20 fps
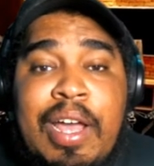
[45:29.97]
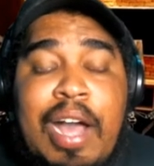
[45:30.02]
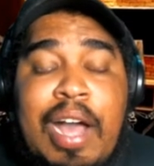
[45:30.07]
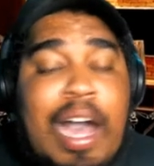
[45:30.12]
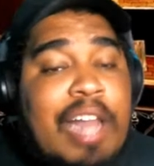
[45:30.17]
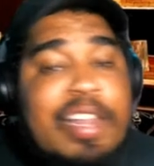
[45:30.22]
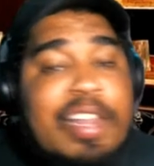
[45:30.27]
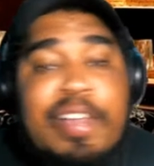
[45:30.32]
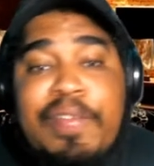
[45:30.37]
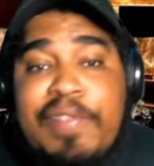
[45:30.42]

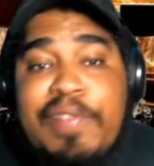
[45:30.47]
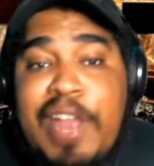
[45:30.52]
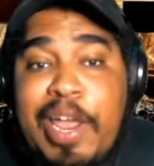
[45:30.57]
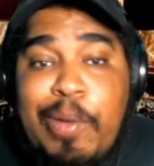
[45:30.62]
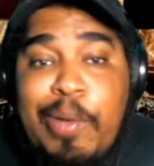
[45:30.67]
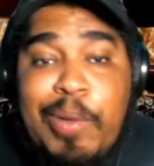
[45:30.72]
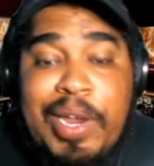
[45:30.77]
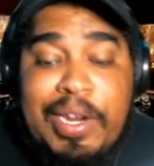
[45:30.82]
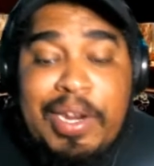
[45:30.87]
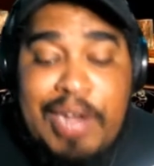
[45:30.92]
I love
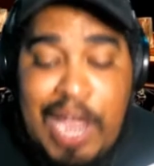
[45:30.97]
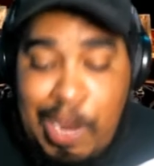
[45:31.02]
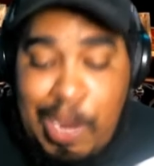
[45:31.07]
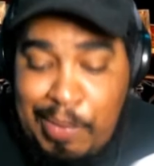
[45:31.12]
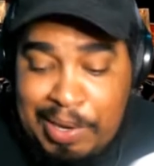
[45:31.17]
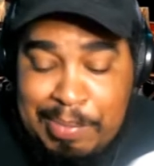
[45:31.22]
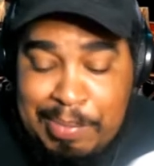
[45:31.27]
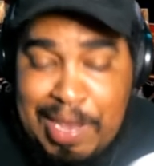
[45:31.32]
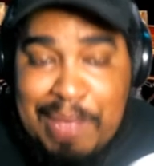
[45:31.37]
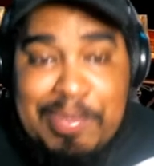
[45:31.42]
Nightwing.
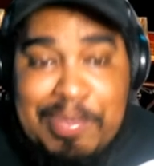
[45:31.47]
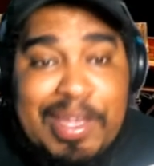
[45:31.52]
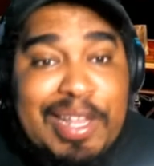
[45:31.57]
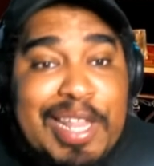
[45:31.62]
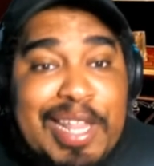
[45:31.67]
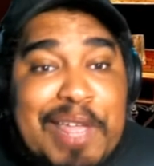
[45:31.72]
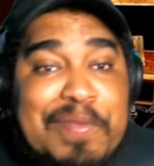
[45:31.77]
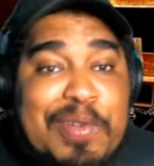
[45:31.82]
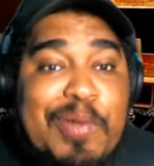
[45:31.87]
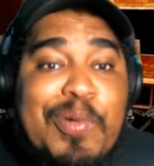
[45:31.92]
Nightwing might be
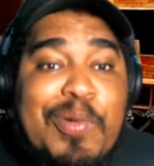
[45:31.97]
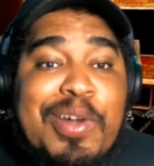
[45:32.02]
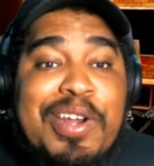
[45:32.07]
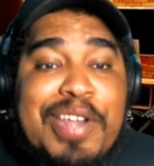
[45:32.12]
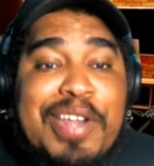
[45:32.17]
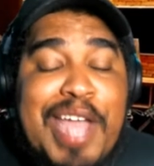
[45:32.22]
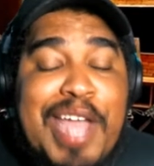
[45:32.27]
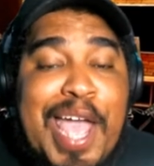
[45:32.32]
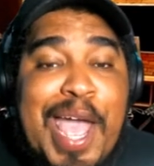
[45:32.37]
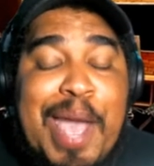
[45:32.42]
11 and 1
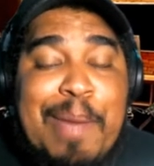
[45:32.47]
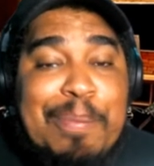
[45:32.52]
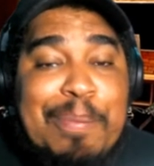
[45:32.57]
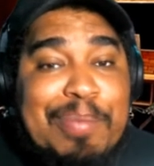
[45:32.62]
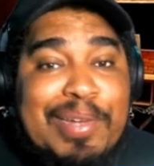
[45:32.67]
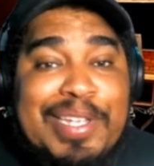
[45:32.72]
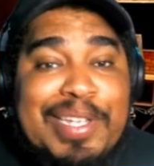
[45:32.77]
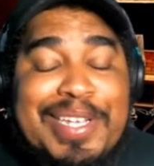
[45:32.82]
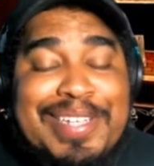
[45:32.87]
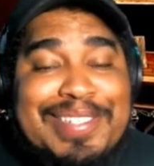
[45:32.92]
on the app,
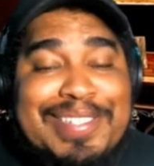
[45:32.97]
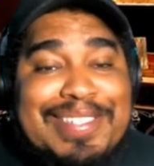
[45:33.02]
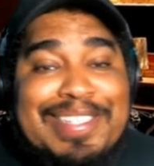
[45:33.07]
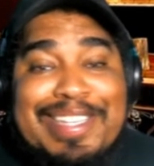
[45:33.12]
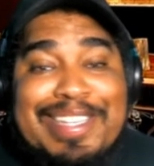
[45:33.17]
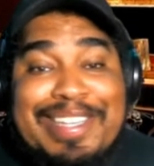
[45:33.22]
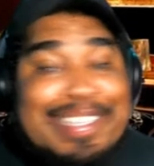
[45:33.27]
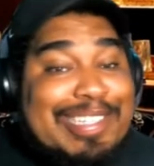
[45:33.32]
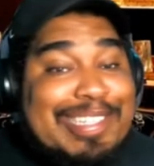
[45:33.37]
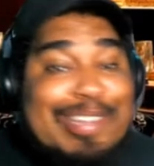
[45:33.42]
but he's
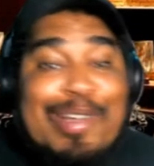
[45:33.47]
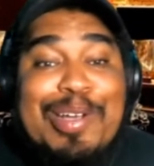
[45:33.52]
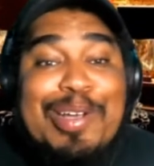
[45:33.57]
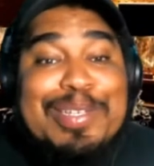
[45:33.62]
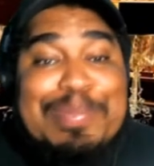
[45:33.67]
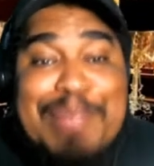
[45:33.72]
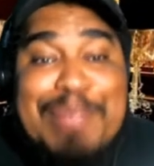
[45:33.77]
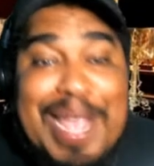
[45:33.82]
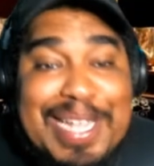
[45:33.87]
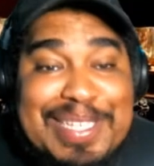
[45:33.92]
he's
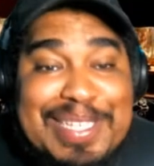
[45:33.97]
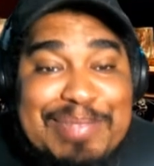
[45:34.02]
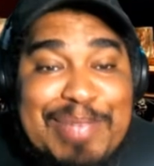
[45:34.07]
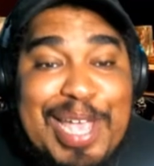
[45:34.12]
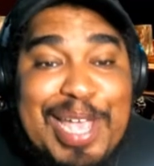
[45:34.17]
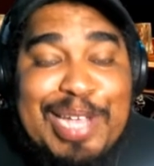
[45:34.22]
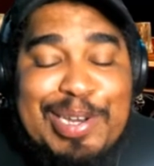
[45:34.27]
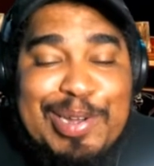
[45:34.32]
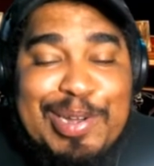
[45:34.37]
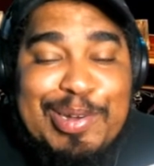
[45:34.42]
lost back to
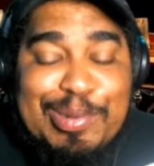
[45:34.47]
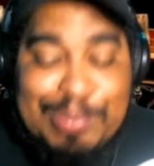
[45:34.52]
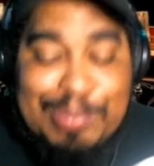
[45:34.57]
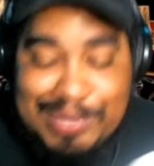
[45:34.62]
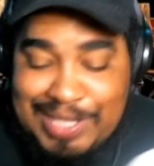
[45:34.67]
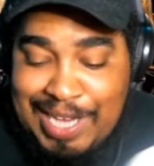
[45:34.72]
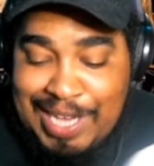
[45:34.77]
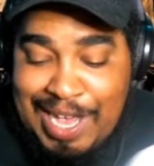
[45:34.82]
back gnomes.